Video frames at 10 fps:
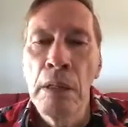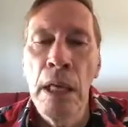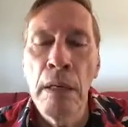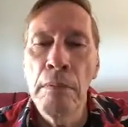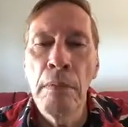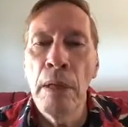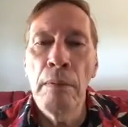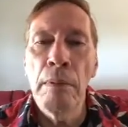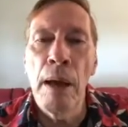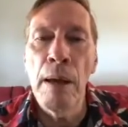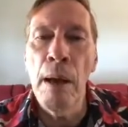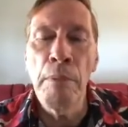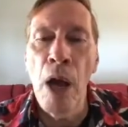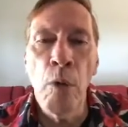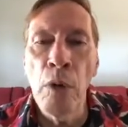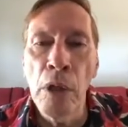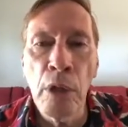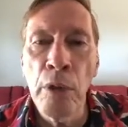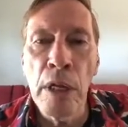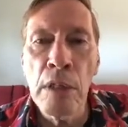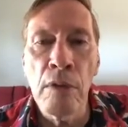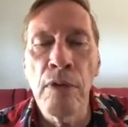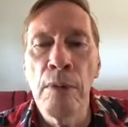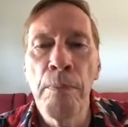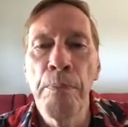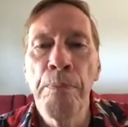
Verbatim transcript: then I'm not real aggressive.